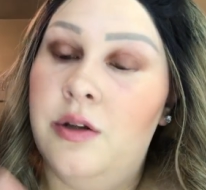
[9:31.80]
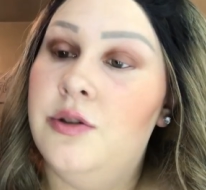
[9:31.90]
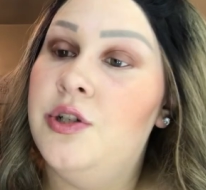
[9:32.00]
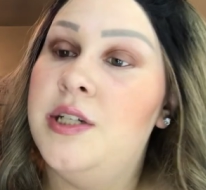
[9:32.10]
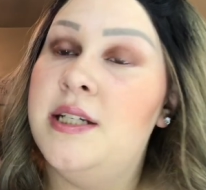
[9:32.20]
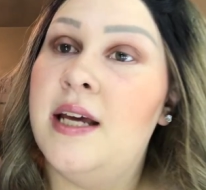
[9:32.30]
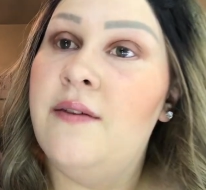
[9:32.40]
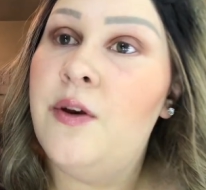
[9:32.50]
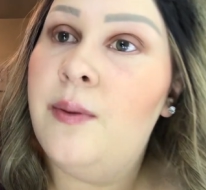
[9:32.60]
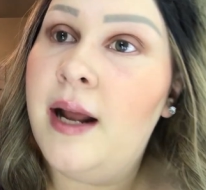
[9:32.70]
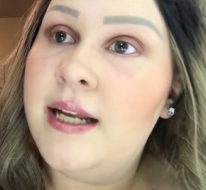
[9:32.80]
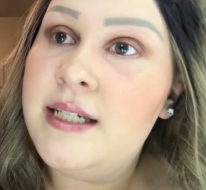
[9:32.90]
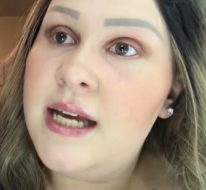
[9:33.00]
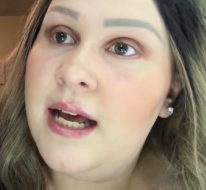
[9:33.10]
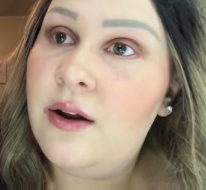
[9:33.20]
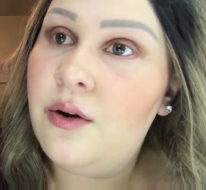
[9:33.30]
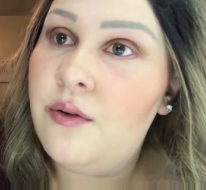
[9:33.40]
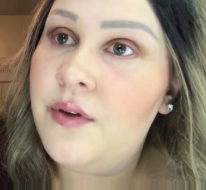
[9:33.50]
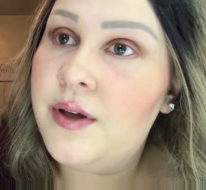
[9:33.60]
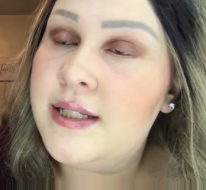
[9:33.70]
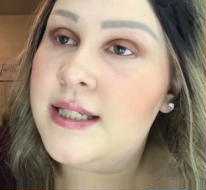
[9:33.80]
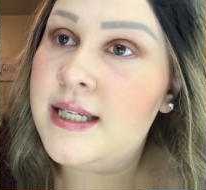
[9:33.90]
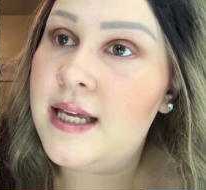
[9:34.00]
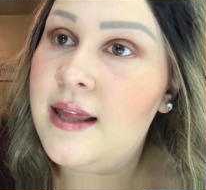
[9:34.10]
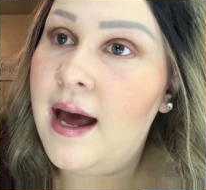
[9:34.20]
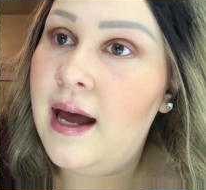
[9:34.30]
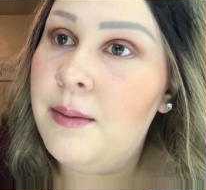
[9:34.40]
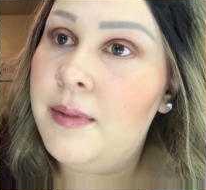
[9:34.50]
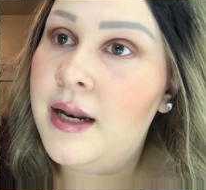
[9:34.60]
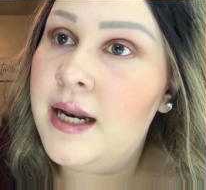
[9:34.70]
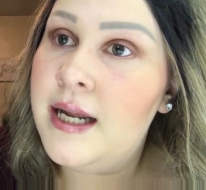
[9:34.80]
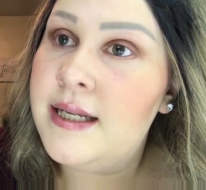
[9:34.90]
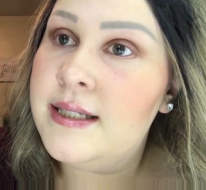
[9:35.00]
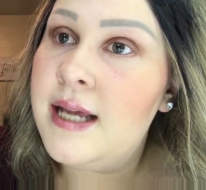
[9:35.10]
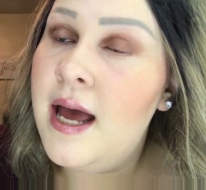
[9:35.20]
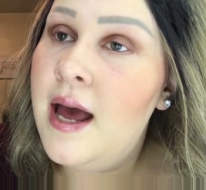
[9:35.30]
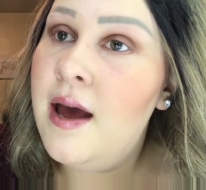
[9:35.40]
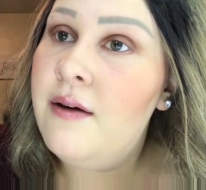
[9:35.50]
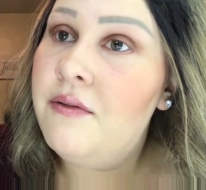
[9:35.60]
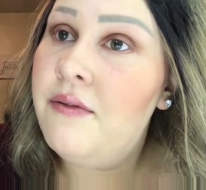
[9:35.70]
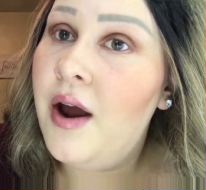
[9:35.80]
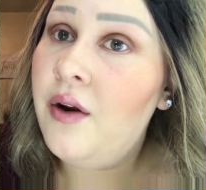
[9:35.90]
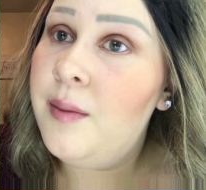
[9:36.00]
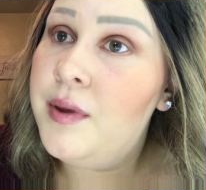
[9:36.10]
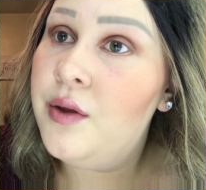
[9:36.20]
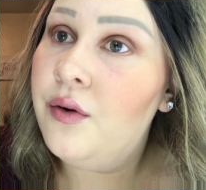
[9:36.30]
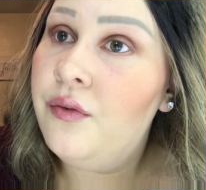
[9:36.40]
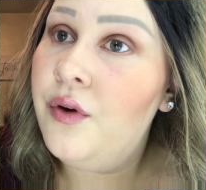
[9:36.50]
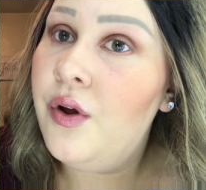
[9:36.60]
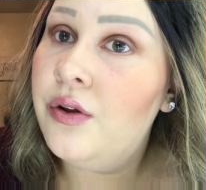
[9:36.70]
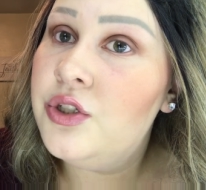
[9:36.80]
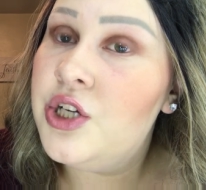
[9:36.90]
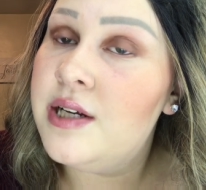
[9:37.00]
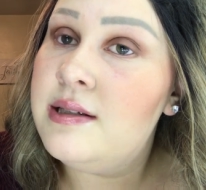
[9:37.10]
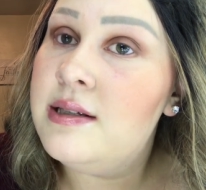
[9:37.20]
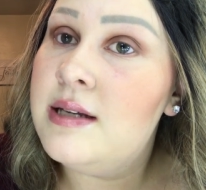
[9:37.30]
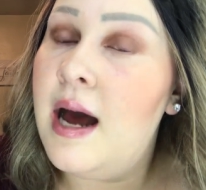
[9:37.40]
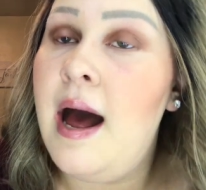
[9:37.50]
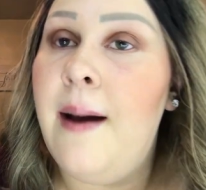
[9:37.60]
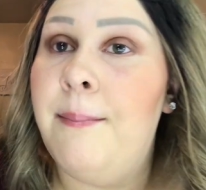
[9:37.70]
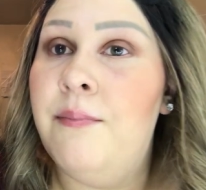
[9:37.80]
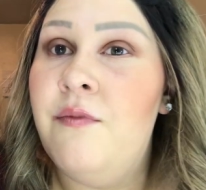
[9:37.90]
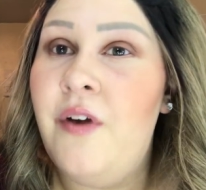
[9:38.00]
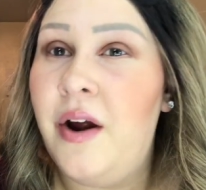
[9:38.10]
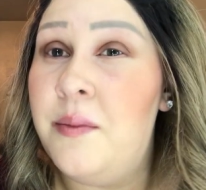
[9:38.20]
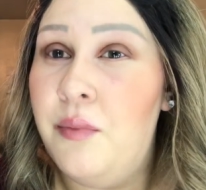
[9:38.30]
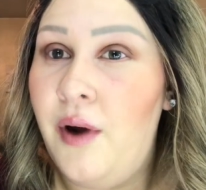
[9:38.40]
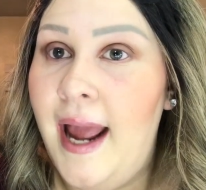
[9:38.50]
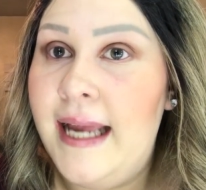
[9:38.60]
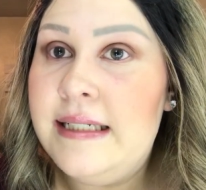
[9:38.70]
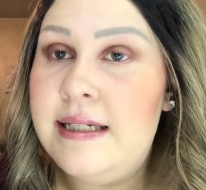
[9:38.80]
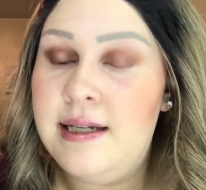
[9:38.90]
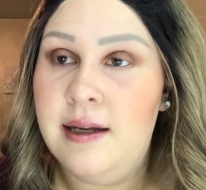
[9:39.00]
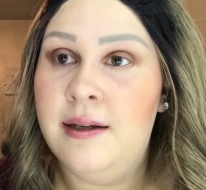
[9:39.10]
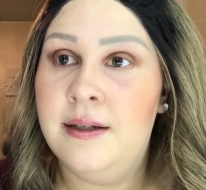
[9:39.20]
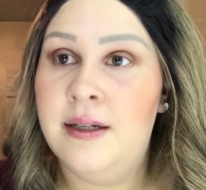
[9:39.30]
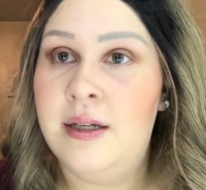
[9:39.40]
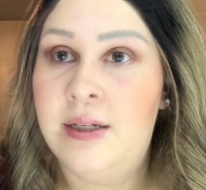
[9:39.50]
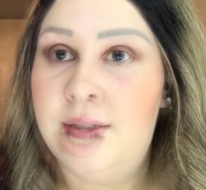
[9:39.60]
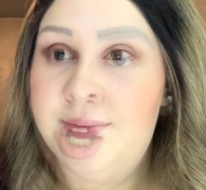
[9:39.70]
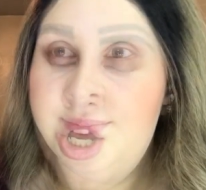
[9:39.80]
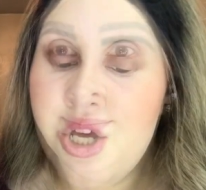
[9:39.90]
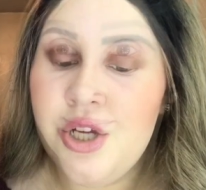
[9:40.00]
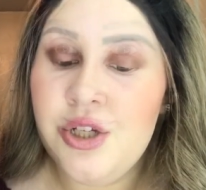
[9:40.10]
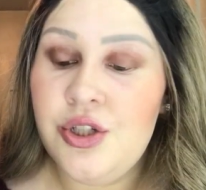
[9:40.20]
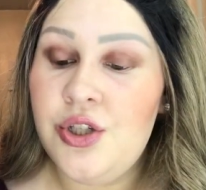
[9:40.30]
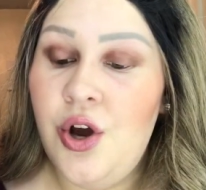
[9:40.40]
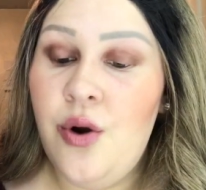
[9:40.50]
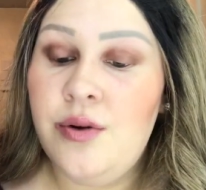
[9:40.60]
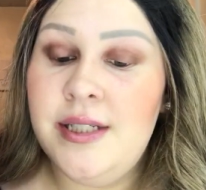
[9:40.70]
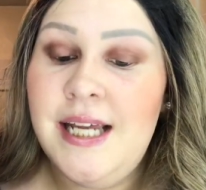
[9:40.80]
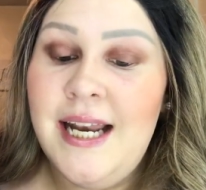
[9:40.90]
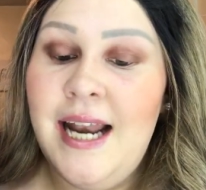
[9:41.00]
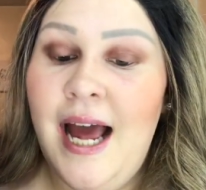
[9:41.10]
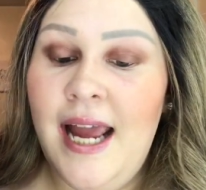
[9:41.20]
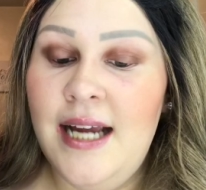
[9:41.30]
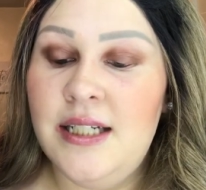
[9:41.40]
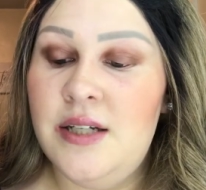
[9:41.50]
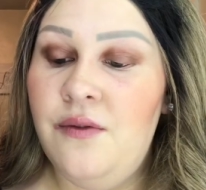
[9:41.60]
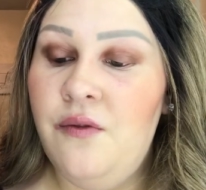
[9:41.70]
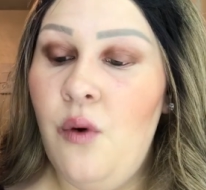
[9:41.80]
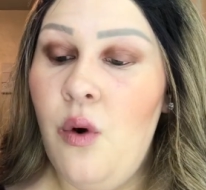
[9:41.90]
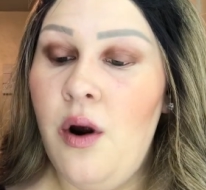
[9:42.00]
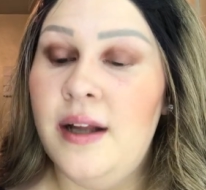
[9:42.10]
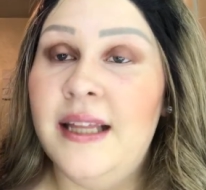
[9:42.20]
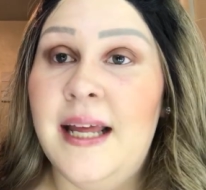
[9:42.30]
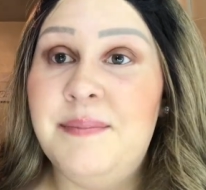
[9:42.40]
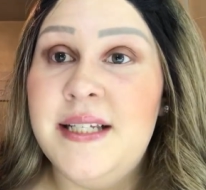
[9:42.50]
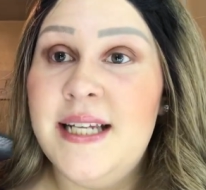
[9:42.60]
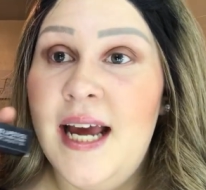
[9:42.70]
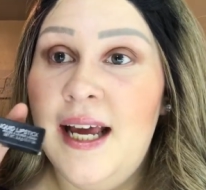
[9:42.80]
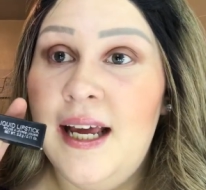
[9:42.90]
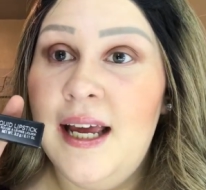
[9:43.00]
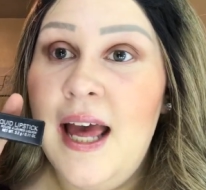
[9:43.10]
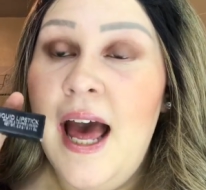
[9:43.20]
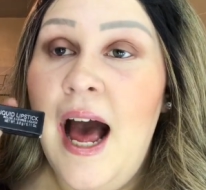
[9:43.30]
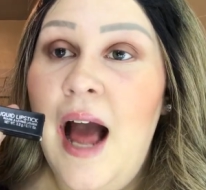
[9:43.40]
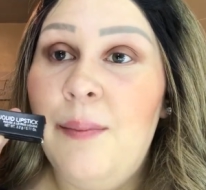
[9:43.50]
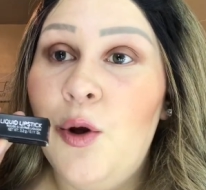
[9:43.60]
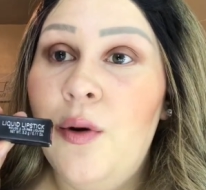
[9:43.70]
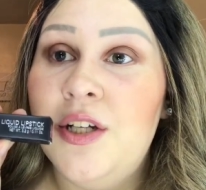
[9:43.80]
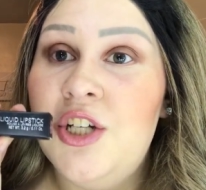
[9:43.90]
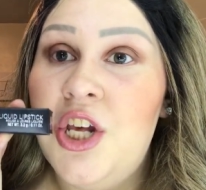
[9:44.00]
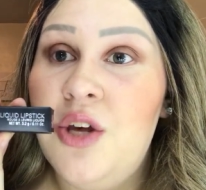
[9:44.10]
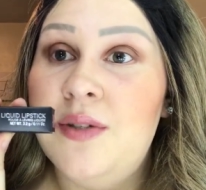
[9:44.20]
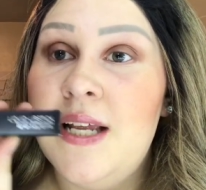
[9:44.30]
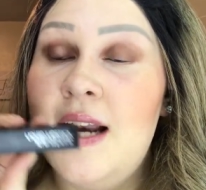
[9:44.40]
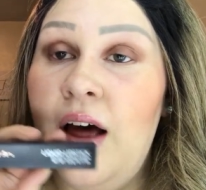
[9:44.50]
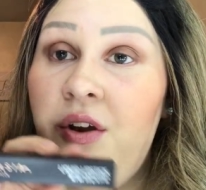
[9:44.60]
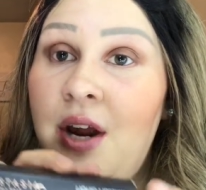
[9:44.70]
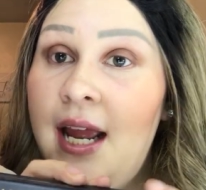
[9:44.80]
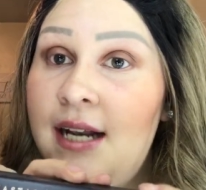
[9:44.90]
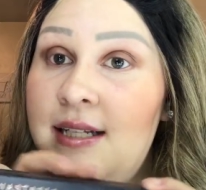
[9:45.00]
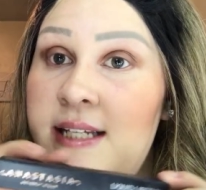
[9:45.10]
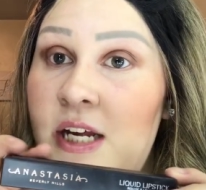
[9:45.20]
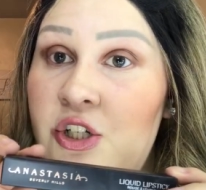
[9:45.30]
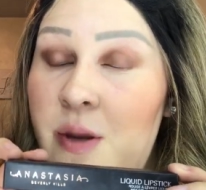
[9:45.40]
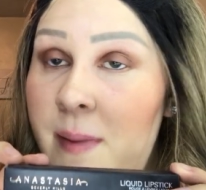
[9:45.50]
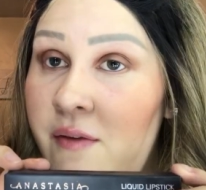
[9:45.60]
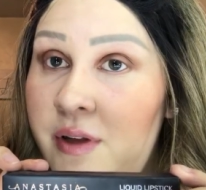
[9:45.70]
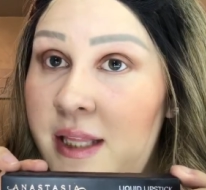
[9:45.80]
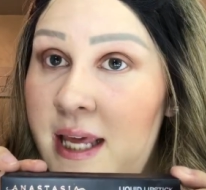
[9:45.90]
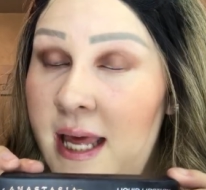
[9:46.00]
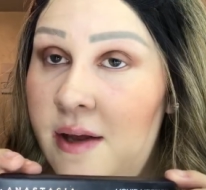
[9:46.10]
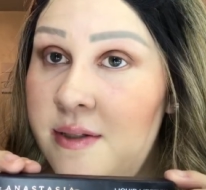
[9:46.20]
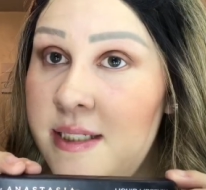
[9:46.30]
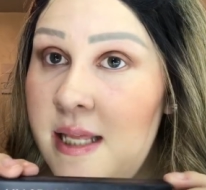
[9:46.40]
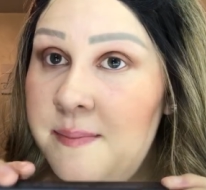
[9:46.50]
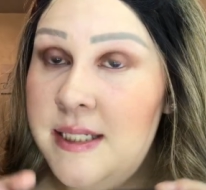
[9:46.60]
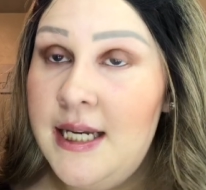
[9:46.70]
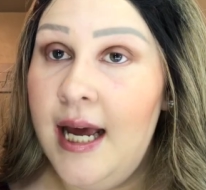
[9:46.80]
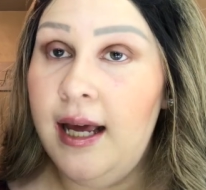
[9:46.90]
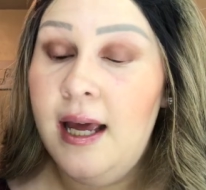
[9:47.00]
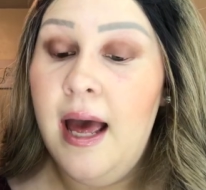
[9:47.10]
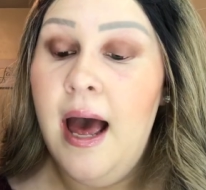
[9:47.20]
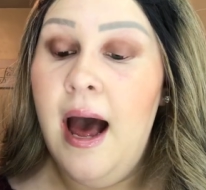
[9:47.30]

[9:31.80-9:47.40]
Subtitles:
So just to give you an idea, I don't know if you can see that, but it is very beautiful, just very bright. So tonight for lipstick, I'm going to use another Anastasia Beverly Hills lipstick.